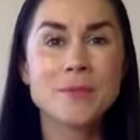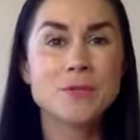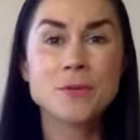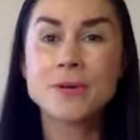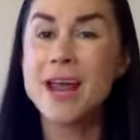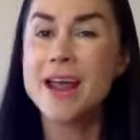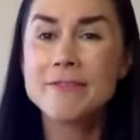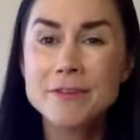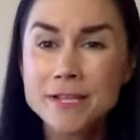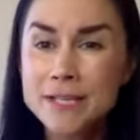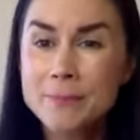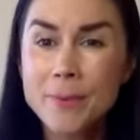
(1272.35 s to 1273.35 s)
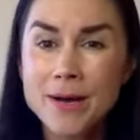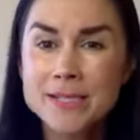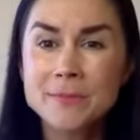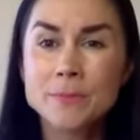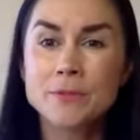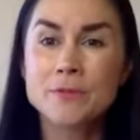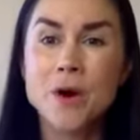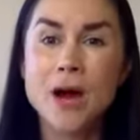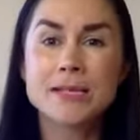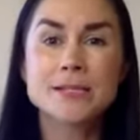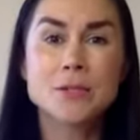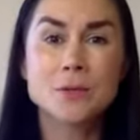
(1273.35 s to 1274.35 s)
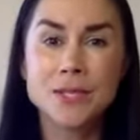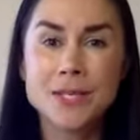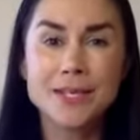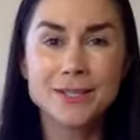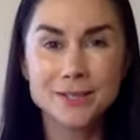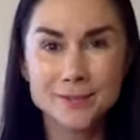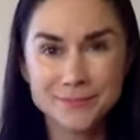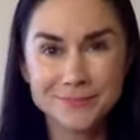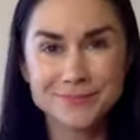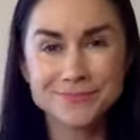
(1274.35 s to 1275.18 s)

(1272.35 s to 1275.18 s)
i'm doing everything possible for us to heal